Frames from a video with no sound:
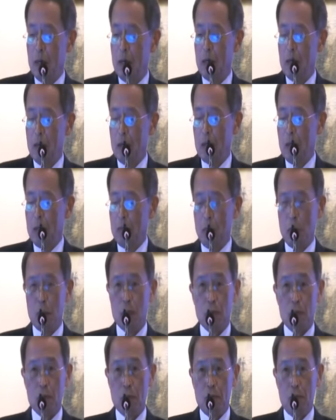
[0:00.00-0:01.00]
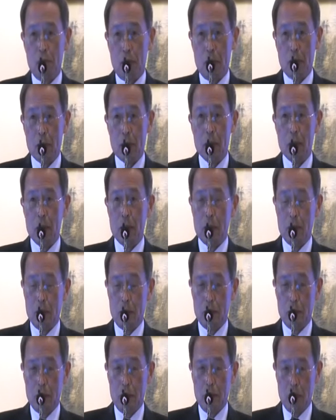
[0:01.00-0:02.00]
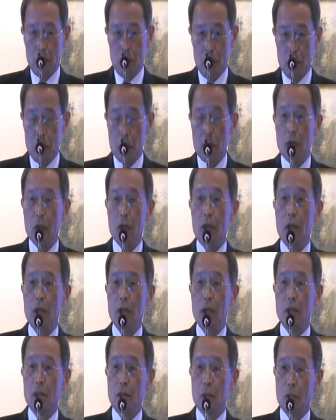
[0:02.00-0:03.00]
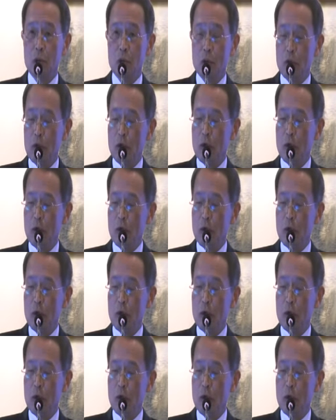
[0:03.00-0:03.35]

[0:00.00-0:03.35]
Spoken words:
People very sincerely supported him.